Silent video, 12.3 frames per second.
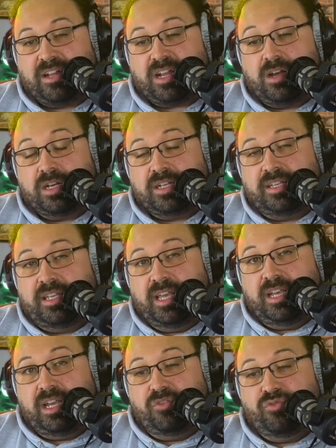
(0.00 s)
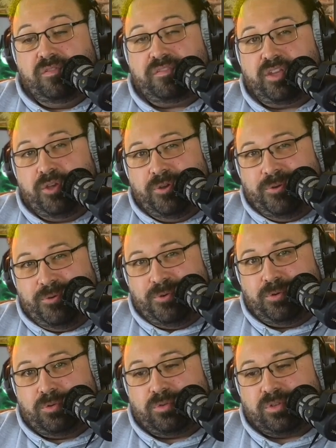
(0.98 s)
at our gig
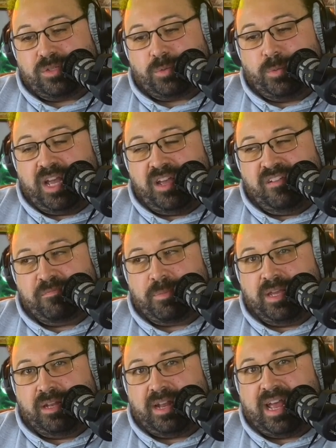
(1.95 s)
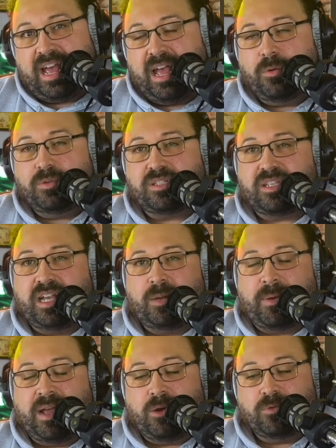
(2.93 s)
reviews. We have been out and
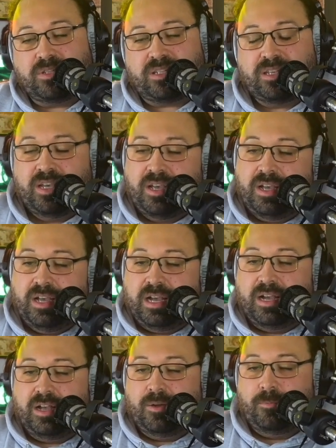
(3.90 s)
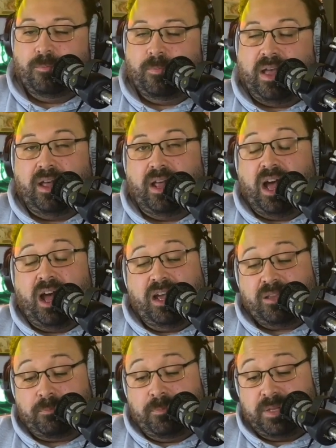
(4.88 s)
about.
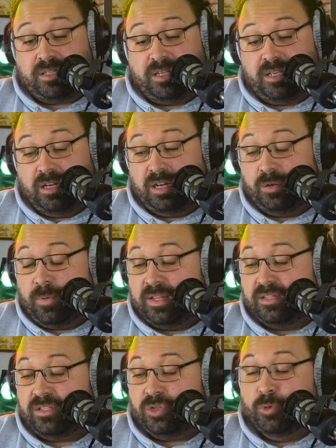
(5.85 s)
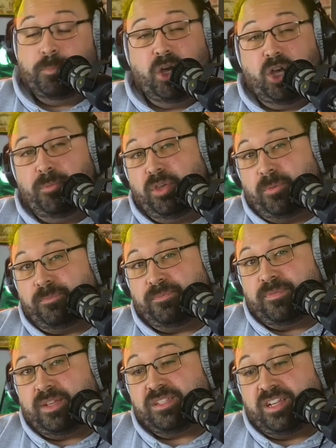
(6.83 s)
I particularly went to Birmingham,
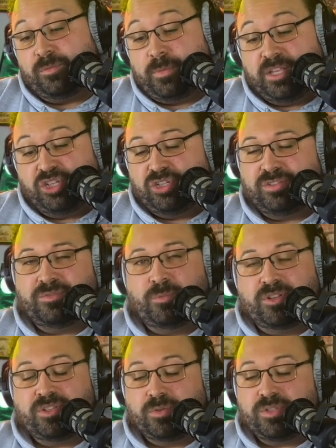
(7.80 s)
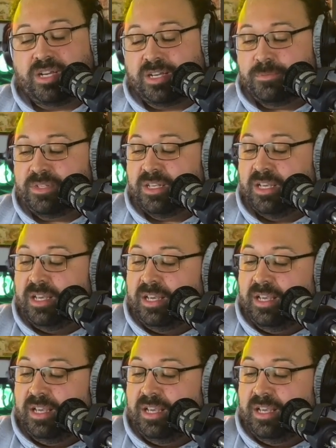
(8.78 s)
as I mentioned one or two times